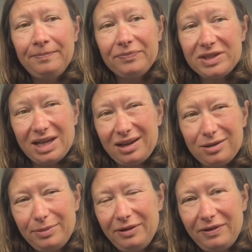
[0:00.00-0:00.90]
to add a
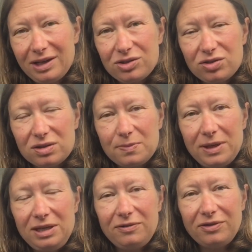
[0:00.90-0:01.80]
bit of extra
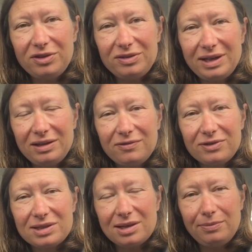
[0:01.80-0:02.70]
speed food in for
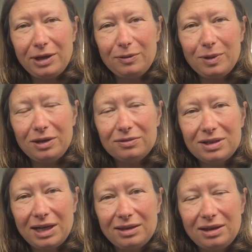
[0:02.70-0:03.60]
Slimming World,
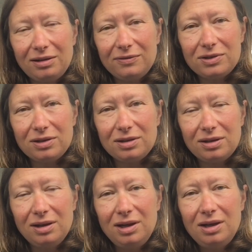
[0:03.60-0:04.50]
and then I've done
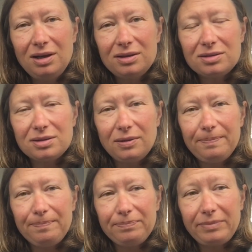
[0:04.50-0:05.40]

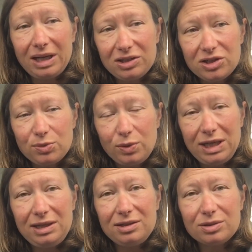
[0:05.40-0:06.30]
some mashed
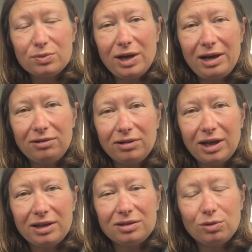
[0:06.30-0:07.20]
swede as well,
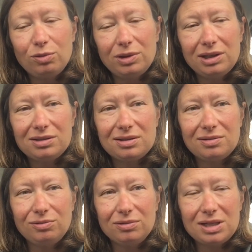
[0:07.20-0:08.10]
and it's
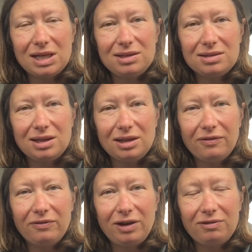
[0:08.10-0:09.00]
all tasting
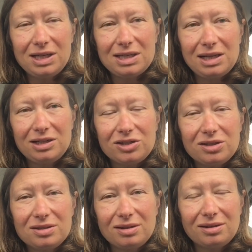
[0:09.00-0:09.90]
very
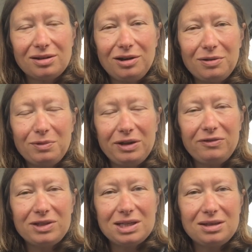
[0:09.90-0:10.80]
delicious and I can't wait
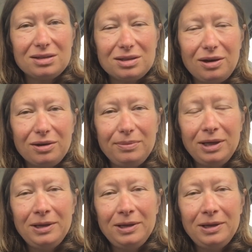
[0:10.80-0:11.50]
for dinner time.